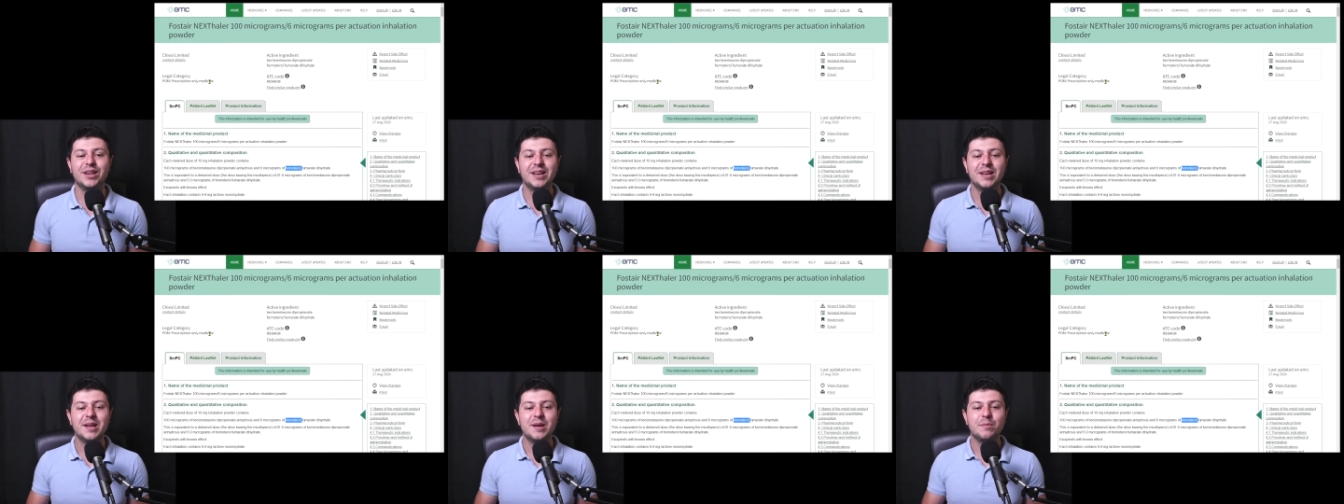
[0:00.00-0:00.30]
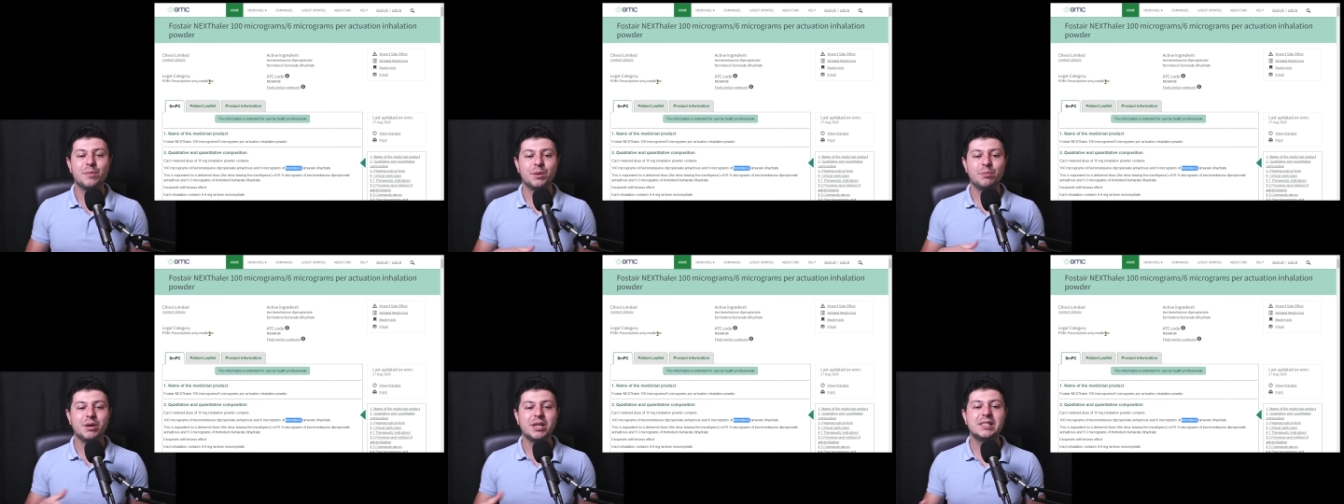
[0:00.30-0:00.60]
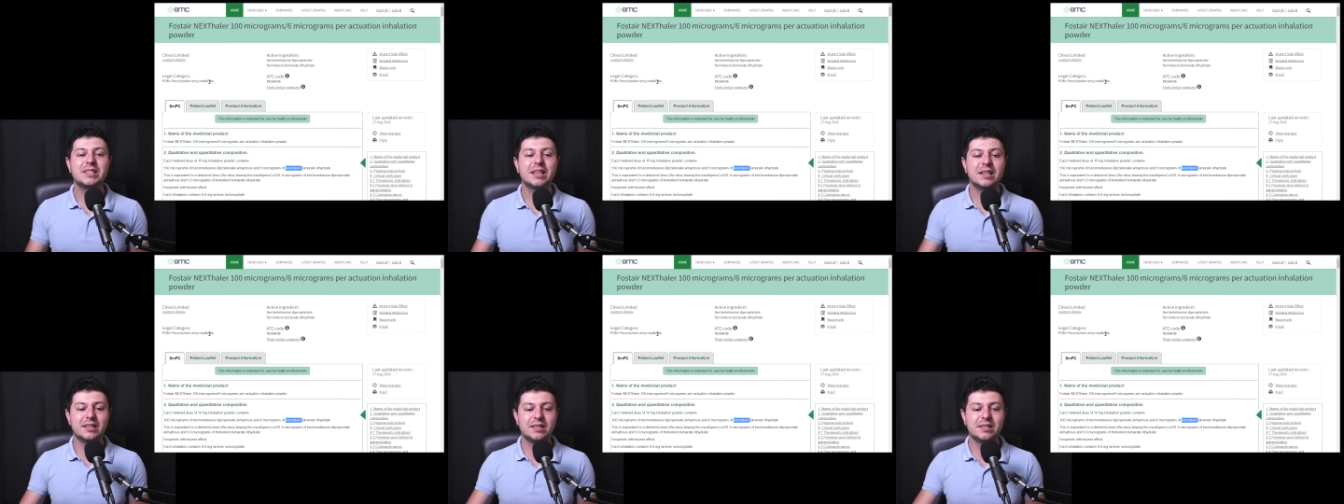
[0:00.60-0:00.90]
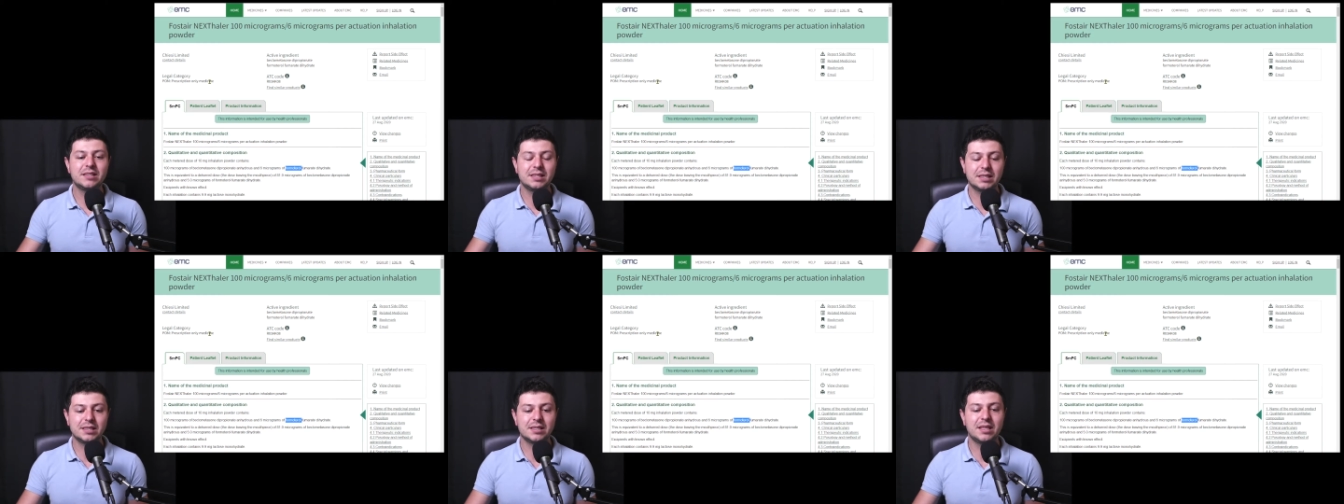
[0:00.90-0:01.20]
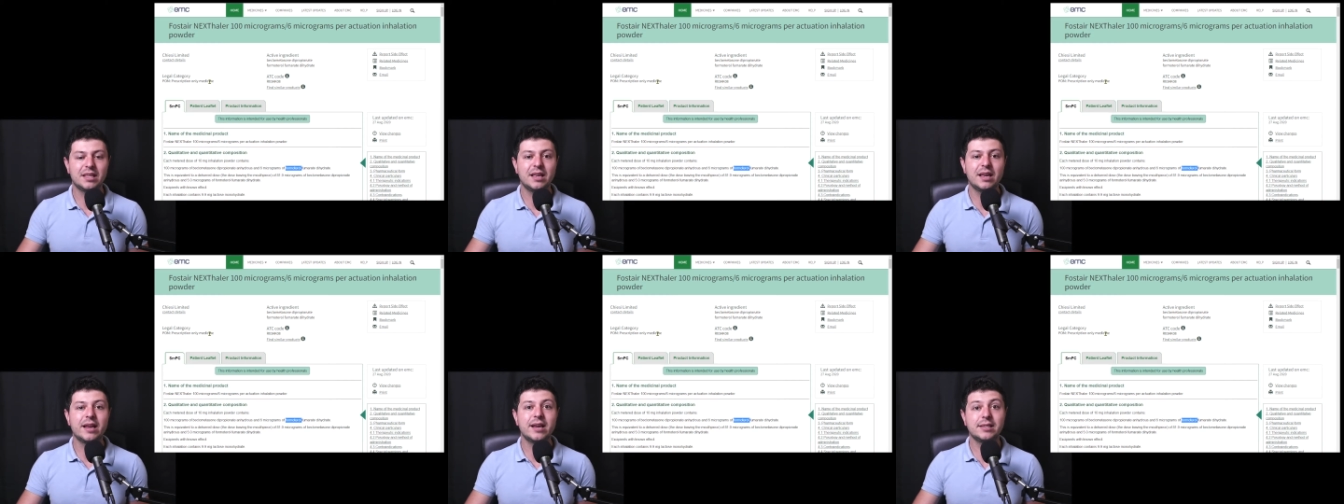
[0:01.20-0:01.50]
But basically, this is the
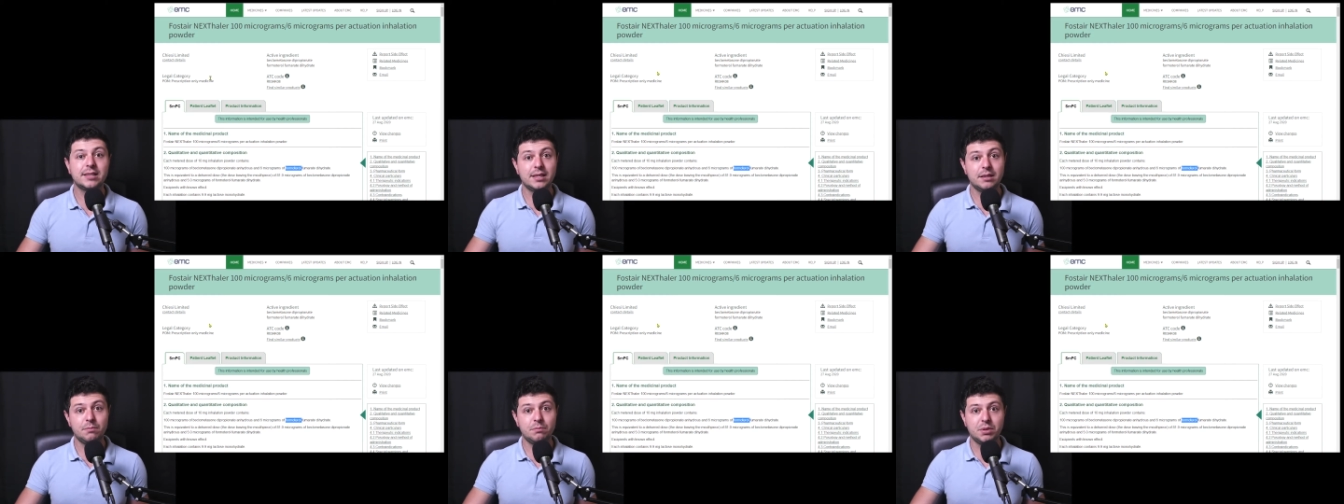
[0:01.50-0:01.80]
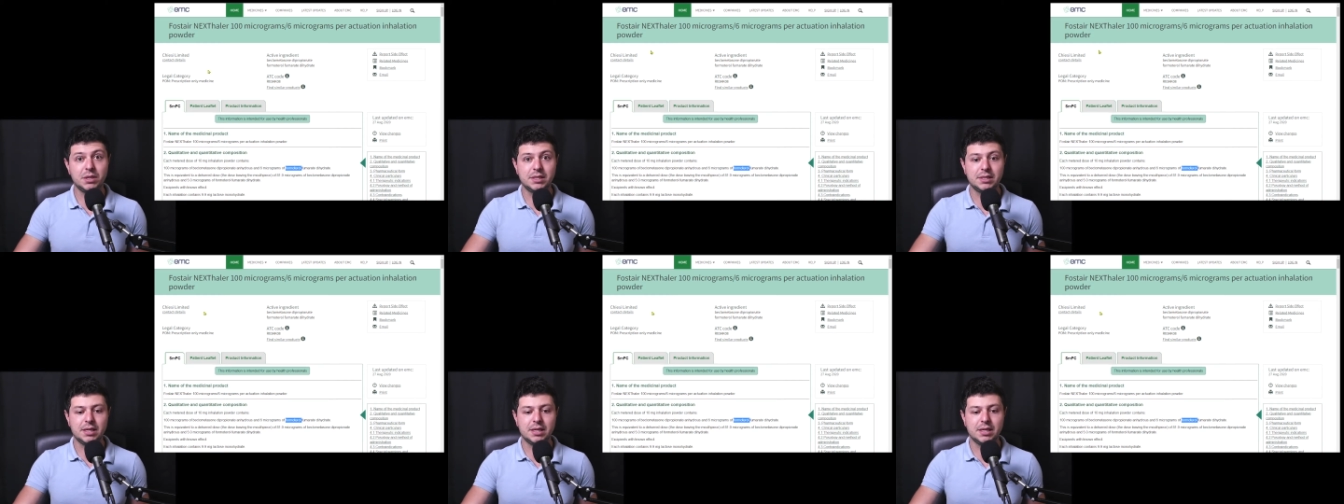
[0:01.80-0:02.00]
SMPC.